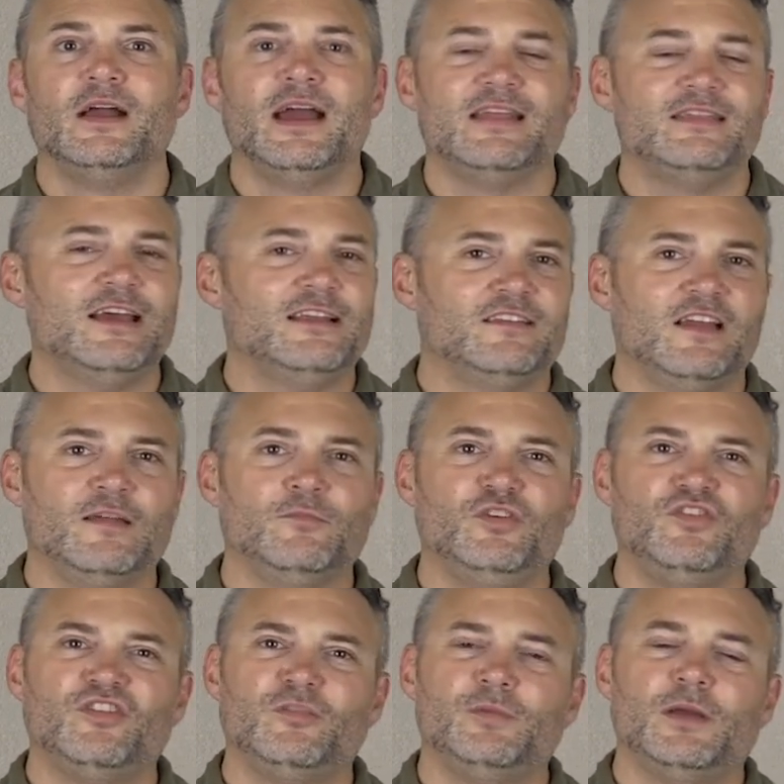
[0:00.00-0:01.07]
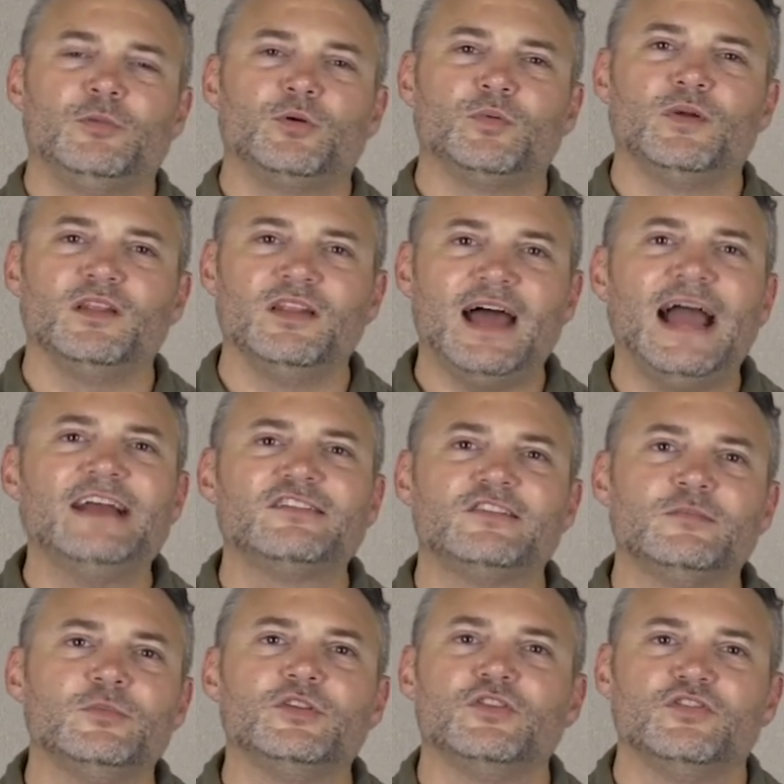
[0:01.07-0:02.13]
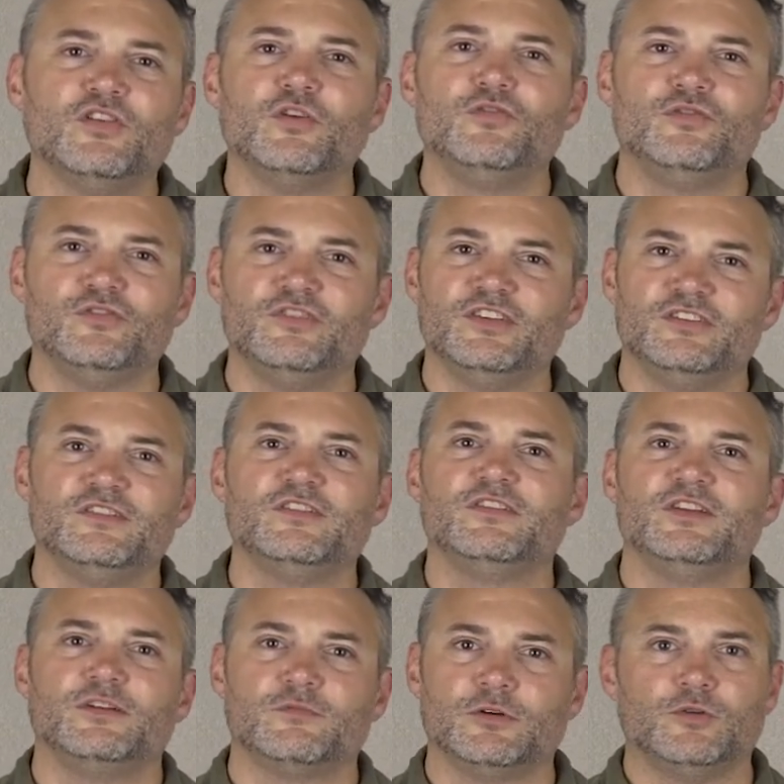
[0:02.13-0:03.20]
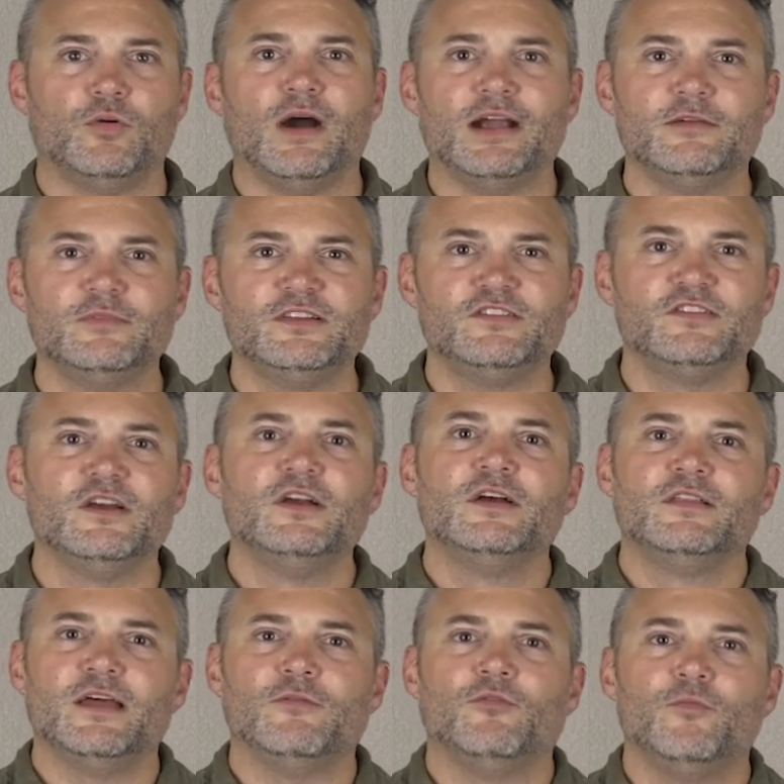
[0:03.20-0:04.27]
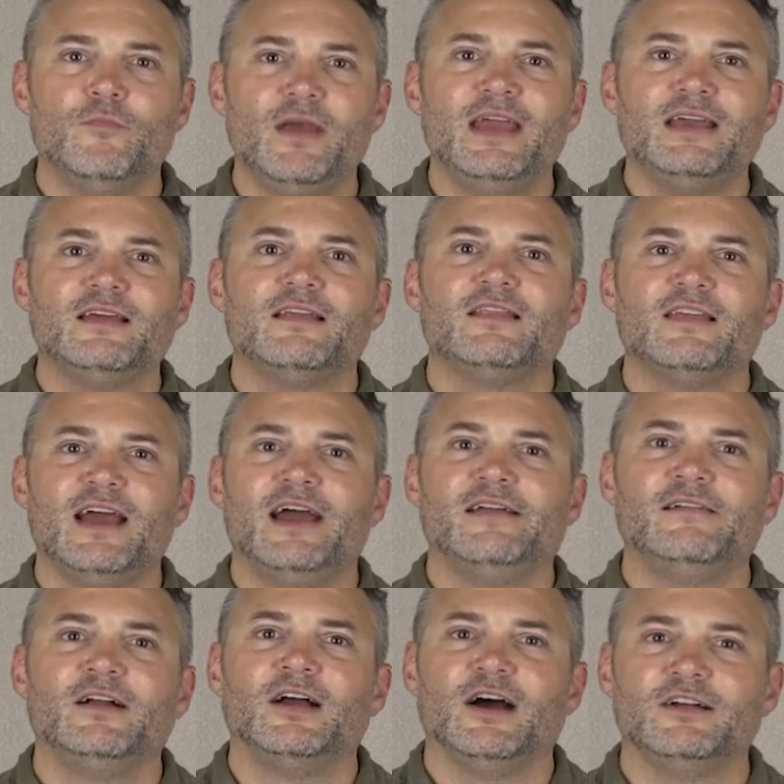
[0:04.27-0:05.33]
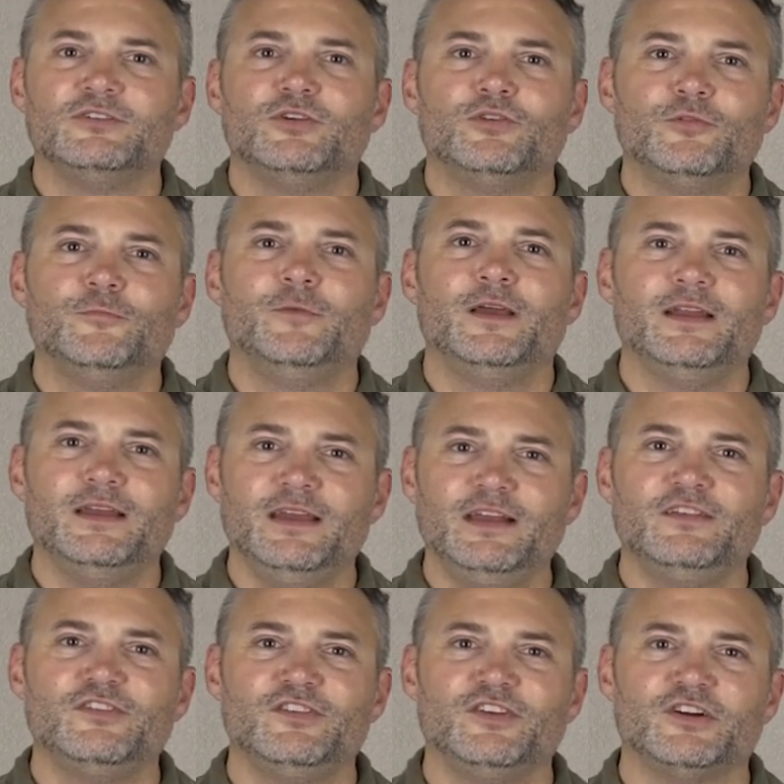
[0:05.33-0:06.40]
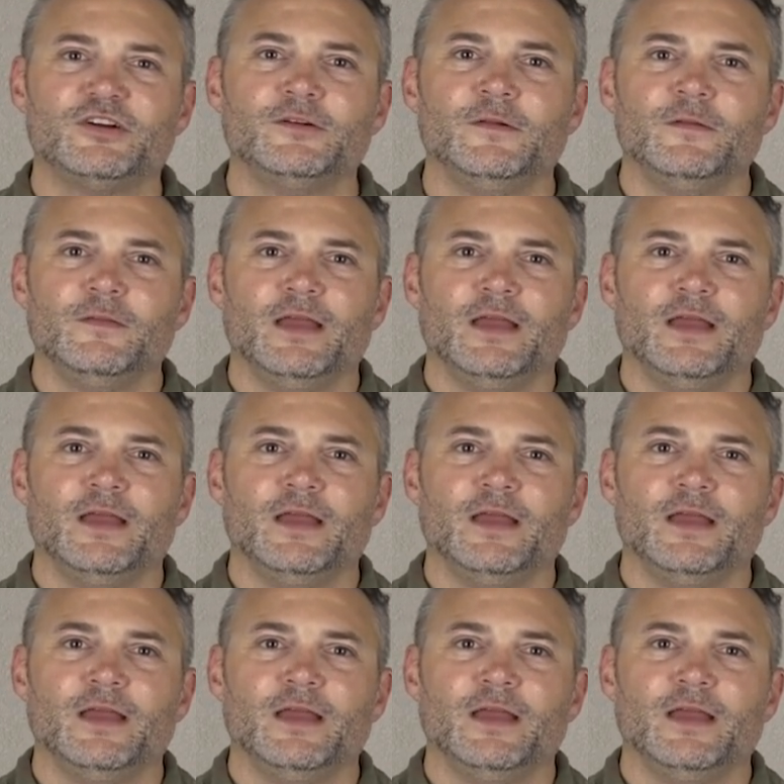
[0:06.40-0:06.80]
At that time, we should be able to relax some of the social distancing requirements that will make that a little bit easier.